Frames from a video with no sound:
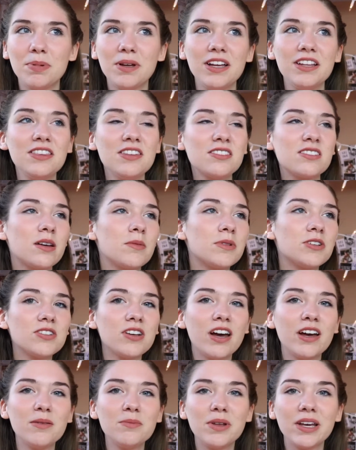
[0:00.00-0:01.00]
But in the
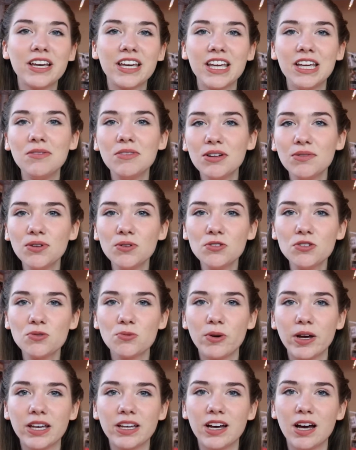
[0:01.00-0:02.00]
summertime, like, even if you just
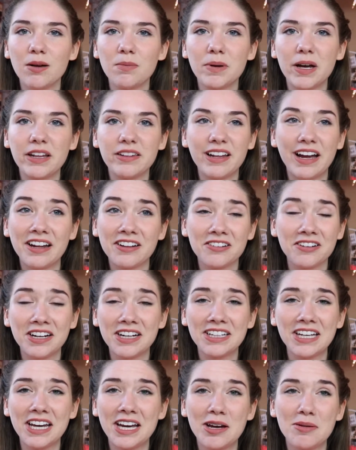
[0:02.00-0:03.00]
wake up at 9 or
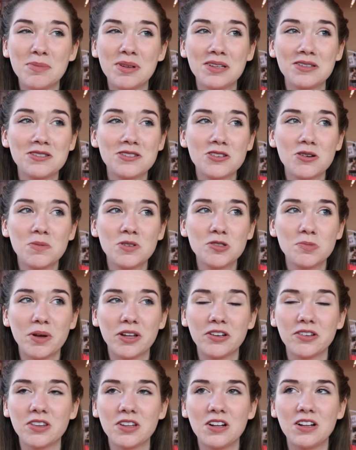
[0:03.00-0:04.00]
8 a.m., it's so much
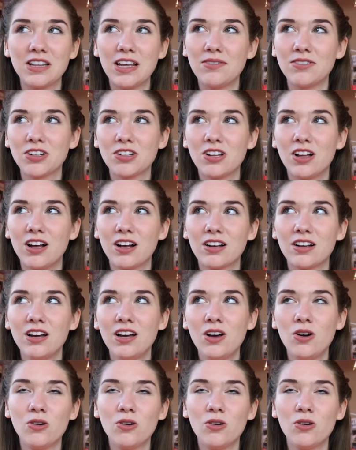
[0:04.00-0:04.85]
better than 11 o'clock.